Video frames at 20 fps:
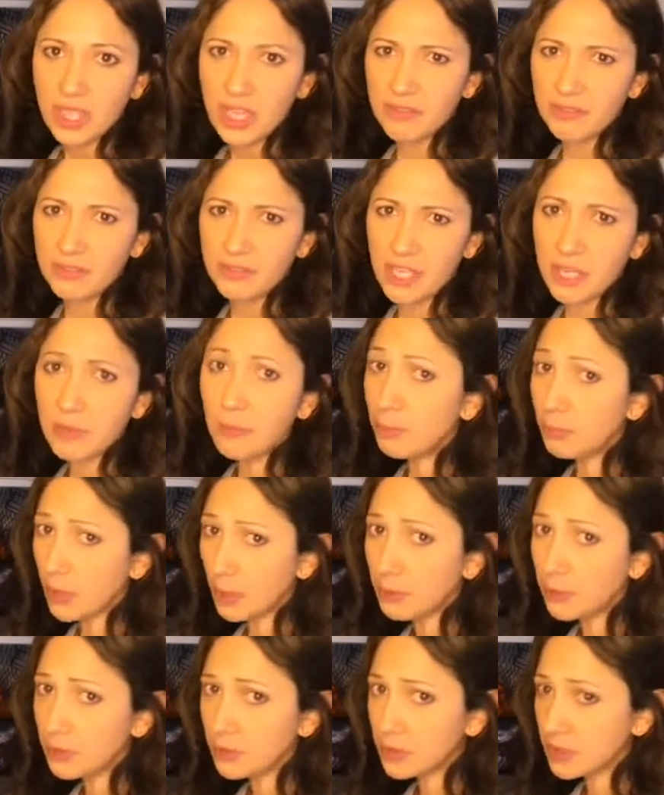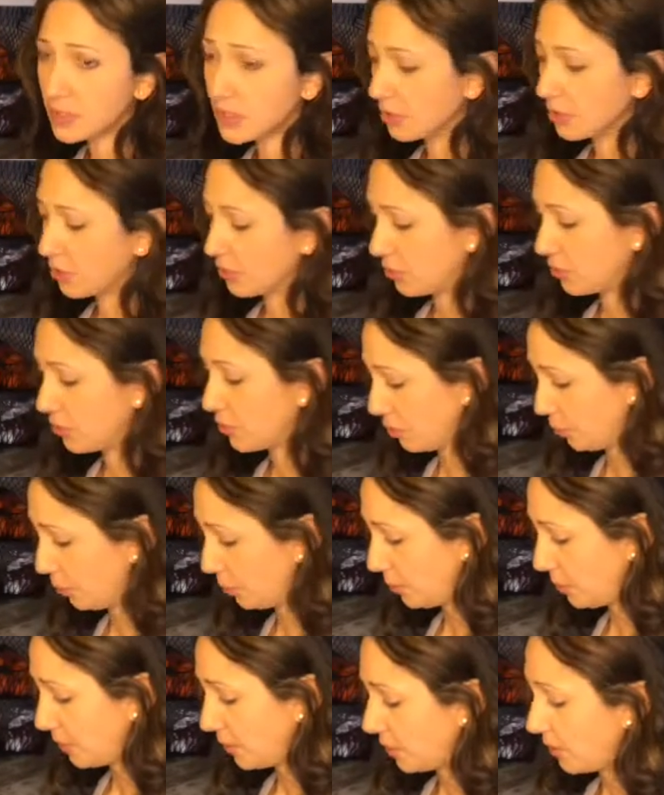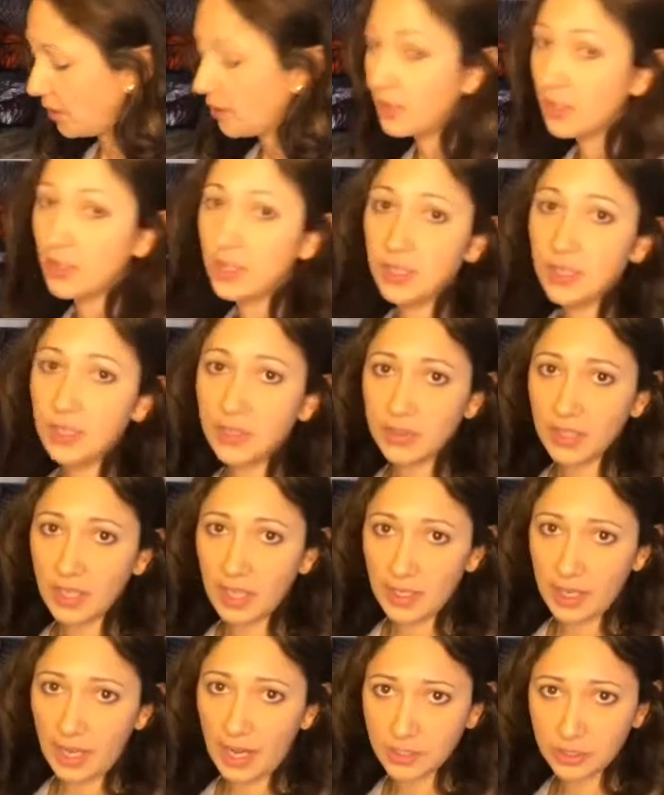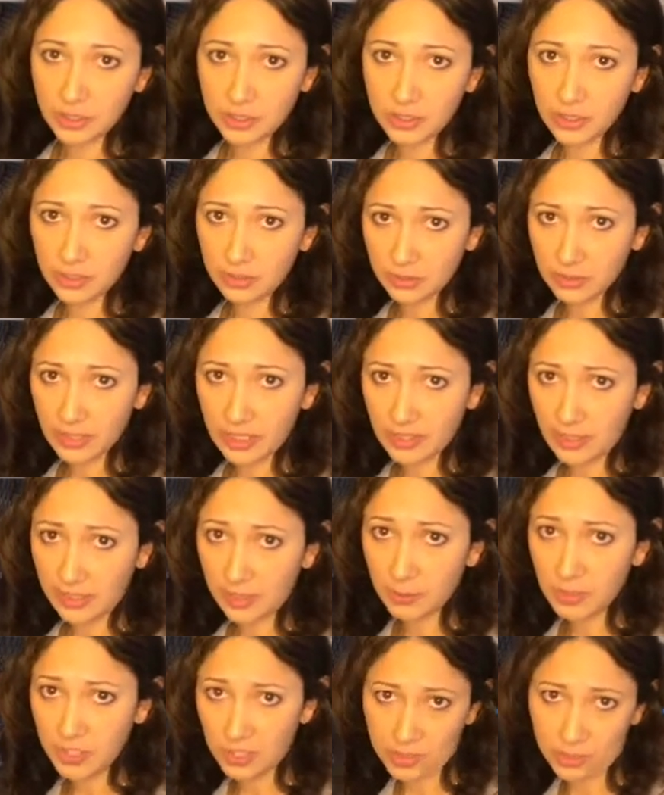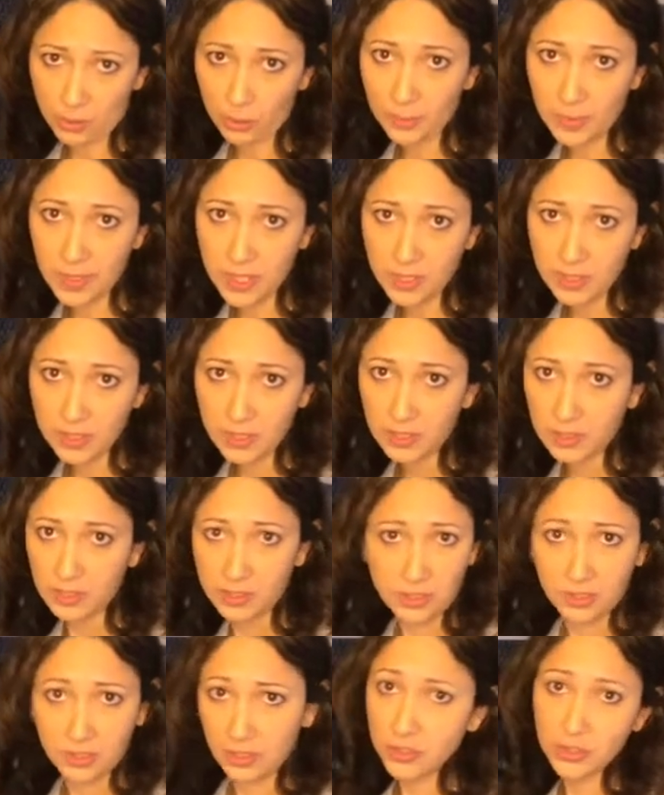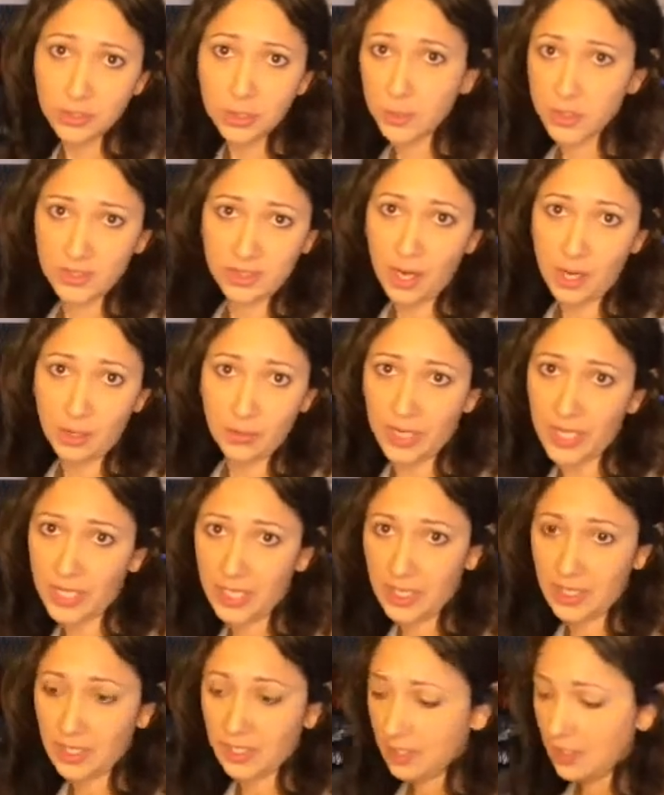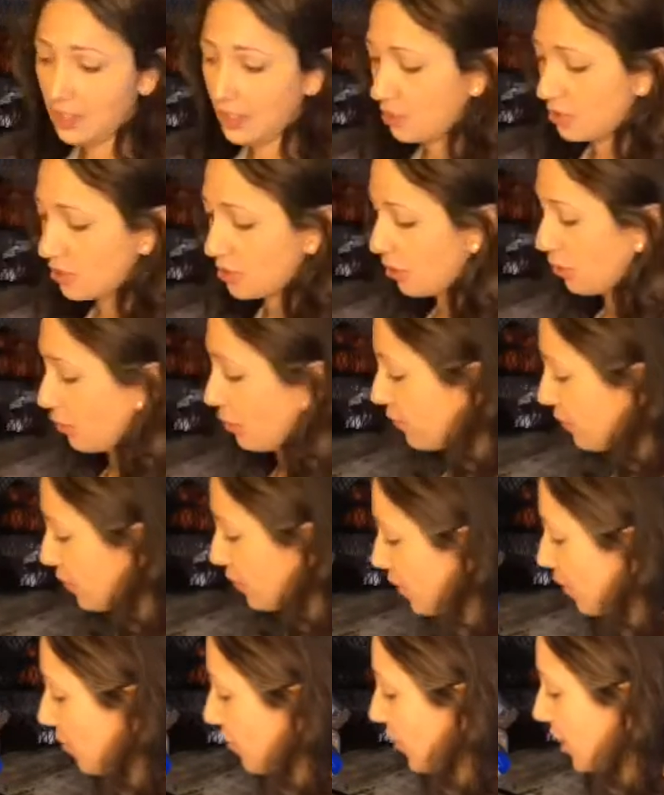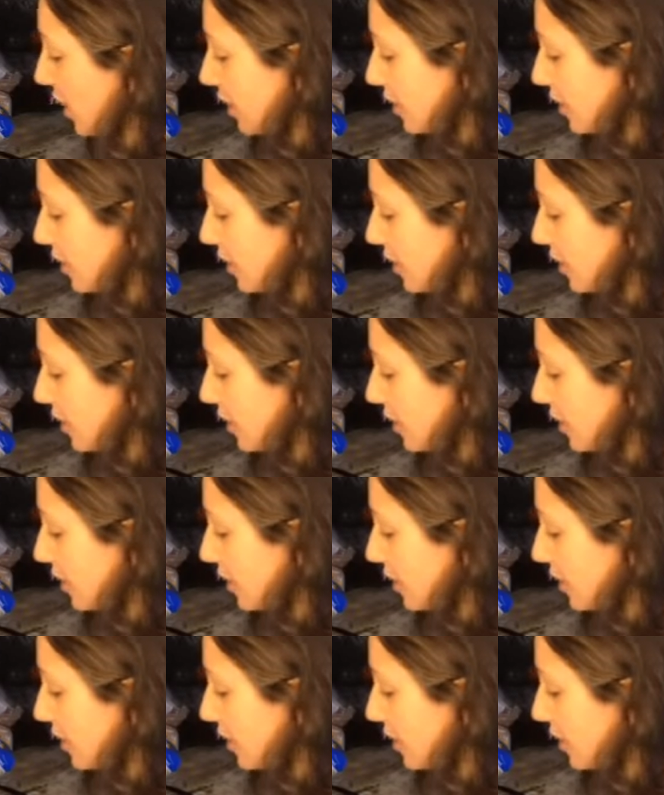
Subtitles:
If you have bubbles in your soup that actually look like they could be soapy, your soup is not ready. So if you ever get